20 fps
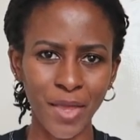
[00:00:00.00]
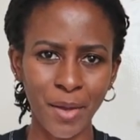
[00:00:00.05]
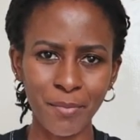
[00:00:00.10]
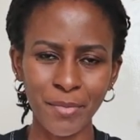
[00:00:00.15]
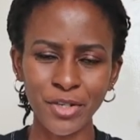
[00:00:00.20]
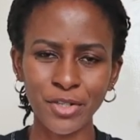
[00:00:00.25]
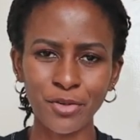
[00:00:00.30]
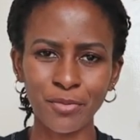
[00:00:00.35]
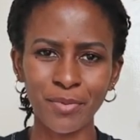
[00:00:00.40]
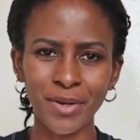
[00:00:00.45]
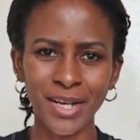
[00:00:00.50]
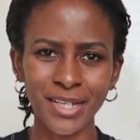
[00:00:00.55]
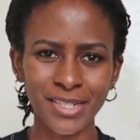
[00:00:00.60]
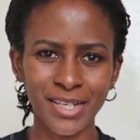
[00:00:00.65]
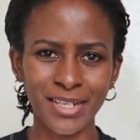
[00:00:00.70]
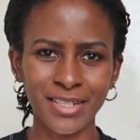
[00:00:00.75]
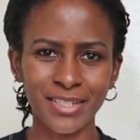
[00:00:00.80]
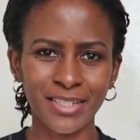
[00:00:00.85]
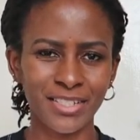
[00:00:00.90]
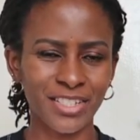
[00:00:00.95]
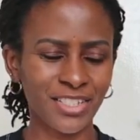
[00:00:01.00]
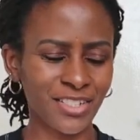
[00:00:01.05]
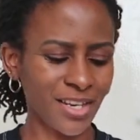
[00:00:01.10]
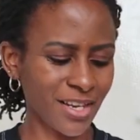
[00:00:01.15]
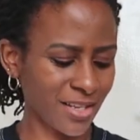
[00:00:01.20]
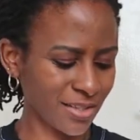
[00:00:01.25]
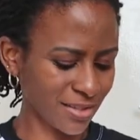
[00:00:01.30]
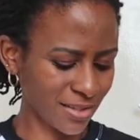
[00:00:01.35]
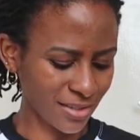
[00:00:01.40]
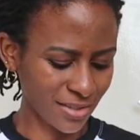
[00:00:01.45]
middle part and
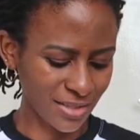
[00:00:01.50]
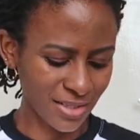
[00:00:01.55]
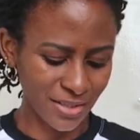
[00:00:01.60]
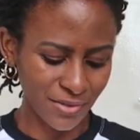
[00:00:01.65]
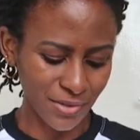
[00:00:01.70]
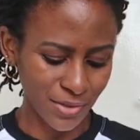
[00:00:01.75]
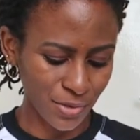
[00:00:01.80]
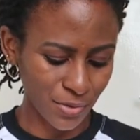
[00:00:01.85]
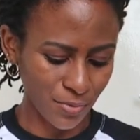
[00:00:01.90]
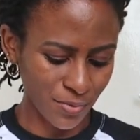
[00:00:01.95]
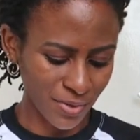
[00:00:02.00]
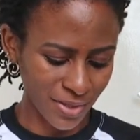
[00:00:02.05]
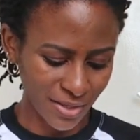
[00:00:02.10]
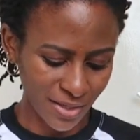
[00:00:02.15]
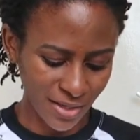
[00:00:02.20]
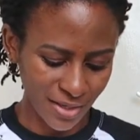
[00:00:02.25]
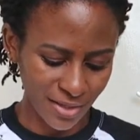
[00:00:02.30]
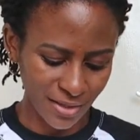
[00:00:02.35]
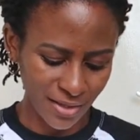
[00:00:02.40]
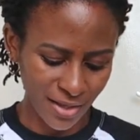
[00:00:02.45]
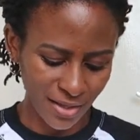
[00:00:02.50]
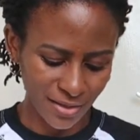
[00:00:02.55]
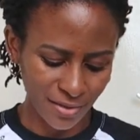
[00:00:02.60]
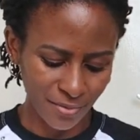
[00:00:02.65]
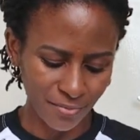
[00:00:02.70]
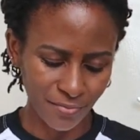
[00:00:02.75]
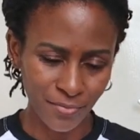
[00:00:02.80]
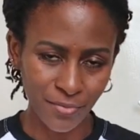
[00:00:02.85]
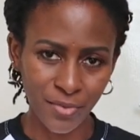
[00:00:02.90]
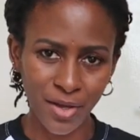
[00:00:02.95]
sharing the sleeves with any
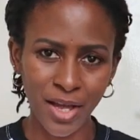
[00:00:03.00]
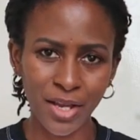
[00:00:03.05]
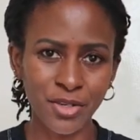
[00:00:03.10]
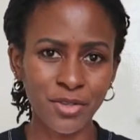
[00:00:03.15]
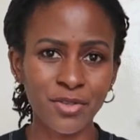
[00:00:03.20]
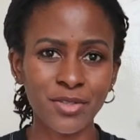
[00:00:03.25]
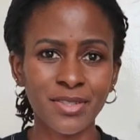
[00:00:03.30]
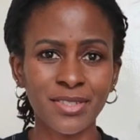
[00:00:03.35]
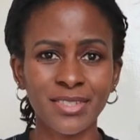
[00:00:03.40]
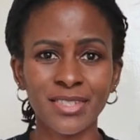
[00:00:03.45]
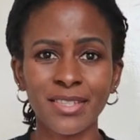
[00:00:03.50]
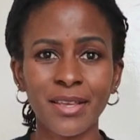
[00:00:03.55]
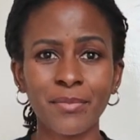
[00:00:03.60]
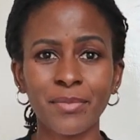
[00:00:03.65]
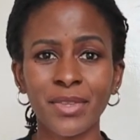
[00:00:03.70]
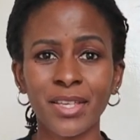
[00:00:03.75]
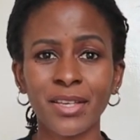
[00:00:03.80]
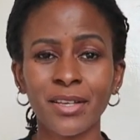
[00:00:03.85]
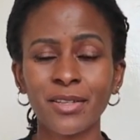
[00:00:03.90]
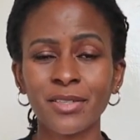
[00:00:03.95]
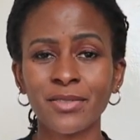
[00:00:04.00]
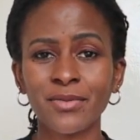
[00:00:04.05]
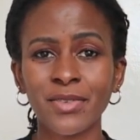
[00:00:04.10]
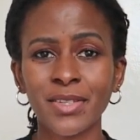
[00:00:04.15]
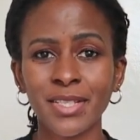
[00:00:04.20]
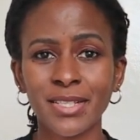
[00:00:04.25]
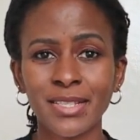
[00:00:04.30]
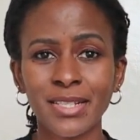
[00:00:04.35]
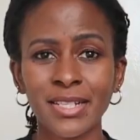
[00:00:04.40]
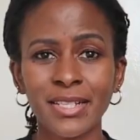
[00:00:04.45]
other and use something else for
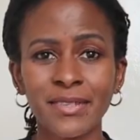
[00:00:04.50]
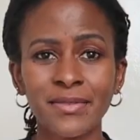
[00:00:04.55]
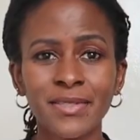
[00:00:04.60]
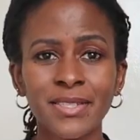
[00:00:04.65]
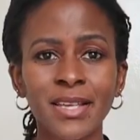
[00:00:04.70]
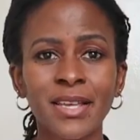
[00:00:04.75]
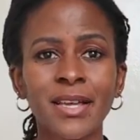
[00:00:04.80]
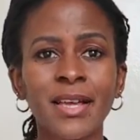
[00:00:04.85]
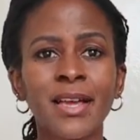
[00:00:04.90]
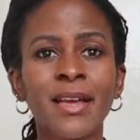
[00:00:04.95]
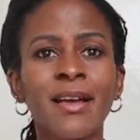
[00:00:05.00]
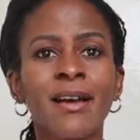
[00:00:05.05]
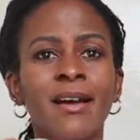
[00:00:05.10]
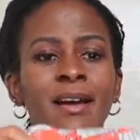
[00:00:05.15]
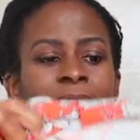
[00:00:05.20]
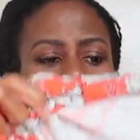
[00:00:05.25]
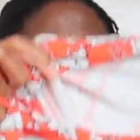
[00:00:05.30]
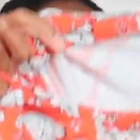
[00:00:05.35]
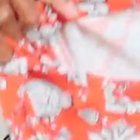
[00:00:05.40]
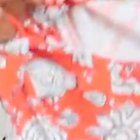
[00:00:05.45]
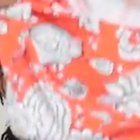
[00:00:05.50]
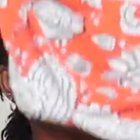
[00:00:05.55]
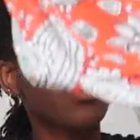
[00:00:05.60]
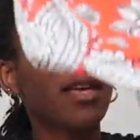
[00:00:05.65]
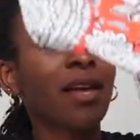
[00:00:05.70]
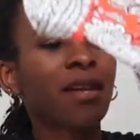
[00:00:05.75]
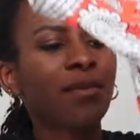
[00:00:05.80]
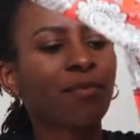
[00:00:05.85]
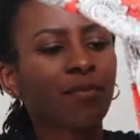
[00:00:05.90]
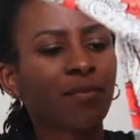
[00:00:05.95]
the sleeves. And
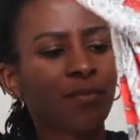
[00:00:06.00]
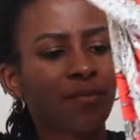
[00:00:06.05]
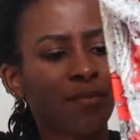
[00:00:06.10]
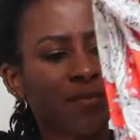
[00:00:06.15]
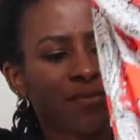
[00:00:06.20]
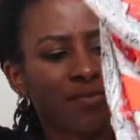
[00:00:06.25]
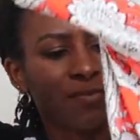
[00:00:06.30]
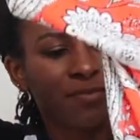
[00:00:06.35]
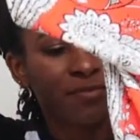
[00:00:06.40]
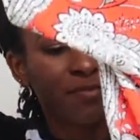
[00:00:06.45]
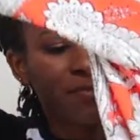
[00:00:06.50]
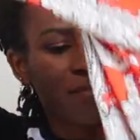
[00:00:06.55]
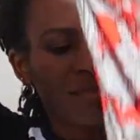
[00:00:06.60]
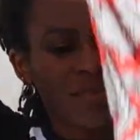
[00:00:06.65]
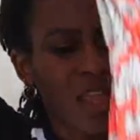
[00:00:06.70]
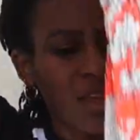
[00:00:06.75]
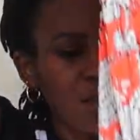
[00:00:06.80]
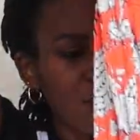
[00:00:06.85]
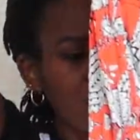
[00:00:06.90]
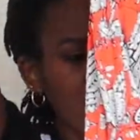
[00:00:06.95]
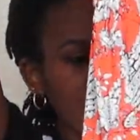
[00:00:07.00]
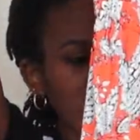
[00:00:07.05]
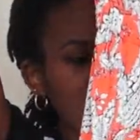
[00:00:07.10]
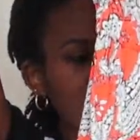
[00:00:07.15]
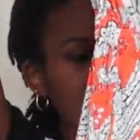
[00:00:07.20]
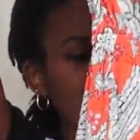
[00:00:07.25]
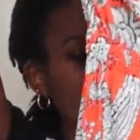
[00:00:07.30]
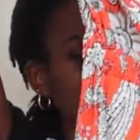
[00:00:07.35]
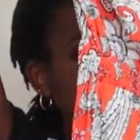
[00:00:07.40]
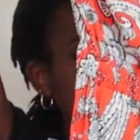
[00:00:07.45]
then, so
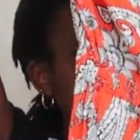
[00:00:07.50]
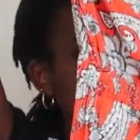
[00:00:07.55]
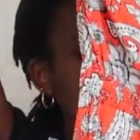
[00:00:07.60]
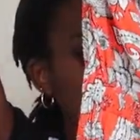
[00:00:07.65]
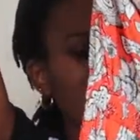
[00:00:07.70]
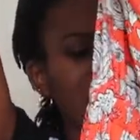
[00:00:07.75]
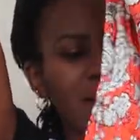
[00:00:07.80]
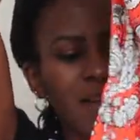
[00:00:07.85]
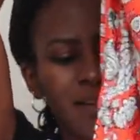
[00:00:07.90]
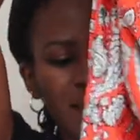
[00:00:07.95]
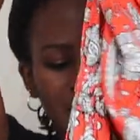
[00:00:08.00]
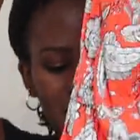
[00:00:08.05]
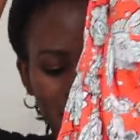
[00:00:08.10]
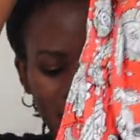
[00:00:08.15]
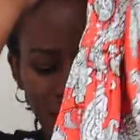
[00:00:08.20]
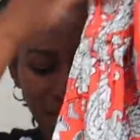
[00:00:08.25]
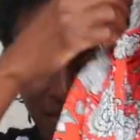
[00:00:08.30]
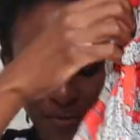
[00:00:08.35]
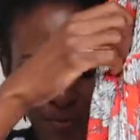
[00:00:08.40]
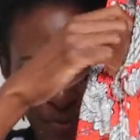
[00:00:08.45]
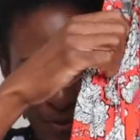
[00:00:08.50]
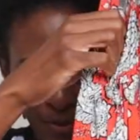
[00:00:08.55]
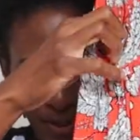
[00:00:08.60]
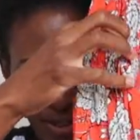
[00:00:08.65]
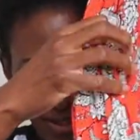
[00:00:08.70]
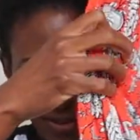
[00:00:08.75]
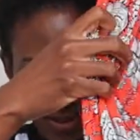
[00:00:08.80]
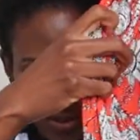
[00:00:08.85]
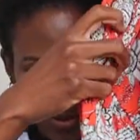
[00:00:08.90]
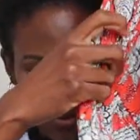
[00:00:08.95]
this is what I made, and it has
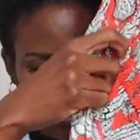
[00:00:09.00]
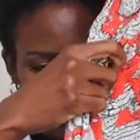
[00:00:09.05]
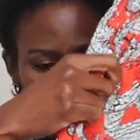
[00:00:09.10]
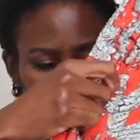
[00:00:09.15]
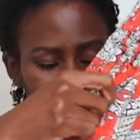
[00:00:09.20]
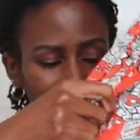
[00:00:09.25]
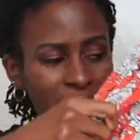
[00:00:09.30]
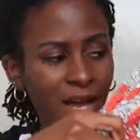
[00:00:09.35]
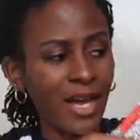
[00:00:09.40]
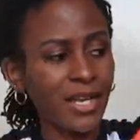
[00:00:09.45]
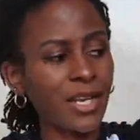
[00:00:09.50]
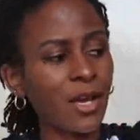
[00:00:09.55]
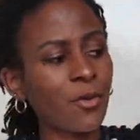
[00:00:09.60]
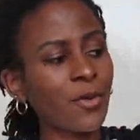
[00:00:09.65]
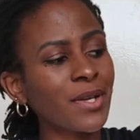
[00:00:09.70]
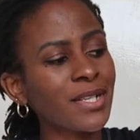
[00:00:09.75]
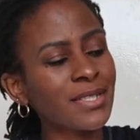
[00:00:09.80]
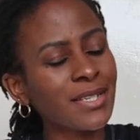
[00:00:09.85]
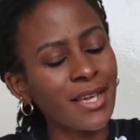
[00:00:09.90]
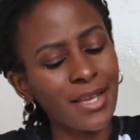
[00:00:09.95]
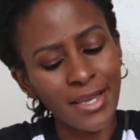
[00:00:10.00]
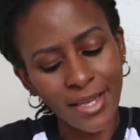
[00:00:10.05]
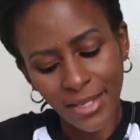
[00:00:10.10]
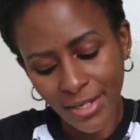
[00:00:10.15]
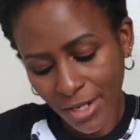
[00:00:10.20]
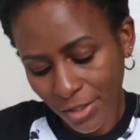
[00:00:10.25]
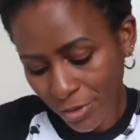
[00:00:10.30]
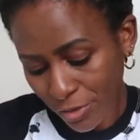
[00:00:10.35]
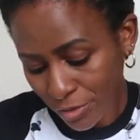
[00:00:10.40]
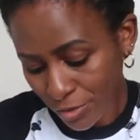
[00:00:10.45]
pockets. And I went ahead
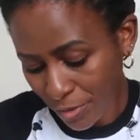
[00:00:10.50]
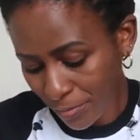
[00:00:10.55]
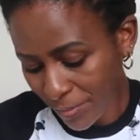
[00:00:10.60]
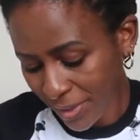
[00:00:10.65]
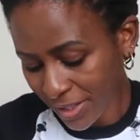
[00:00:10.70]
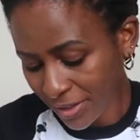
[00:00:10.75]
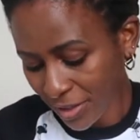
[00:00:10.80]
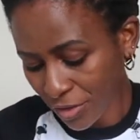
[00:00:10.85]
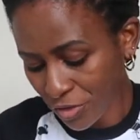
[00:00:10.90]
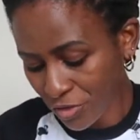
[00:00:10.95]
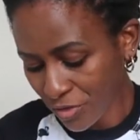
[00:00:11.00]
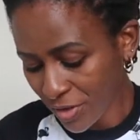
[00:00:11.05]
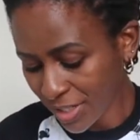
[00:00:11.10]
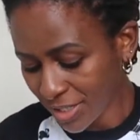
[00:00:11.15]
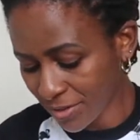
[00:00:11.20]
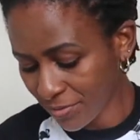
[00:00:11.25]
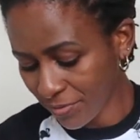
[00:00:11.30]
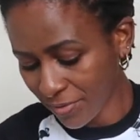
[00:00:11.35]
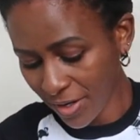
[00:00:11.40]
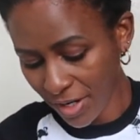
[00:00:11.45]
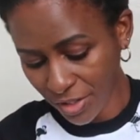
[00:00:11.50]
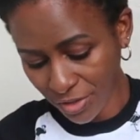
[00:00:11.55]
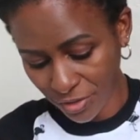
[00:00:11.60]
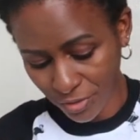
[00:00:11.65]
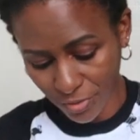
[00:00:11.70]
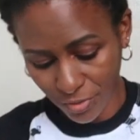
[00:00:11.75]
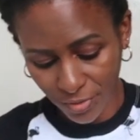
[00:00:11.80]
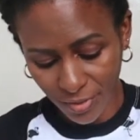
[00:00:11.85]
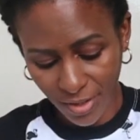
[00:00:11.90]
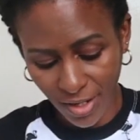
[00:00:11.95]
and also made the dress
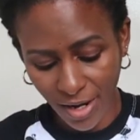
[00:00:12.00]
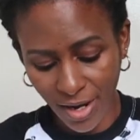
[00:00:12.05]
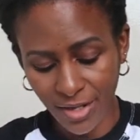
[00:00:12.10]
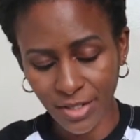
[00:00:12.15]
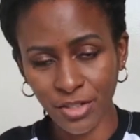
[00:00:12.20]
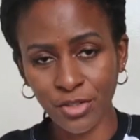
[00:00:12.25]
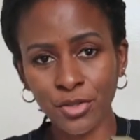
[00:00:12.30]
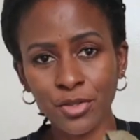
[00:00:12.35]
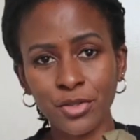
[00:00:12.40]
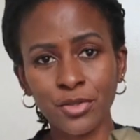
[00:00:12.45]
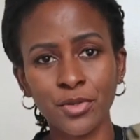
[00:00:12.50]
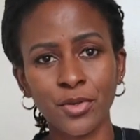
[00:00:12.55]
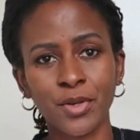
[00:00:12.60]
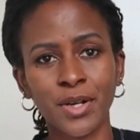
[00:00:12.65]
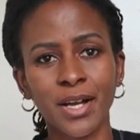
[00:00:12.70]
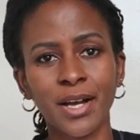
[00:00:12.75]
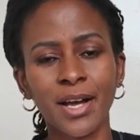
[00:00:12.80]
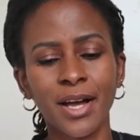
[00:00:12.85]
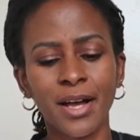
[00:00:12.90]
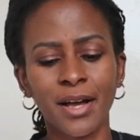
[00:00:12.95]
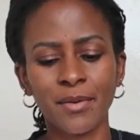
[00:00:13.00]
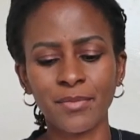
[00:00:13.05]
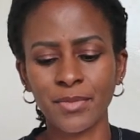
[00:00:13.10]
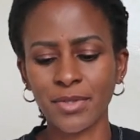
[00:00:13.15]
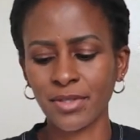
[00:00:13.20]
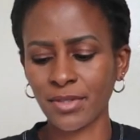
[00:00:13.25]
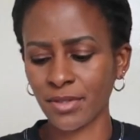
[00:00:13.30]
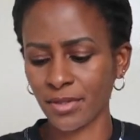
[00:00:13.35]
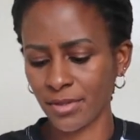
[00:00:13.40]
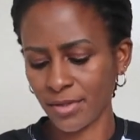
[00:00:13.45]
version, and it also
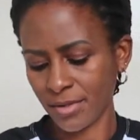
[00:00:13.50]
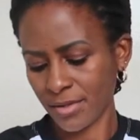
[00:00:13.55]
comes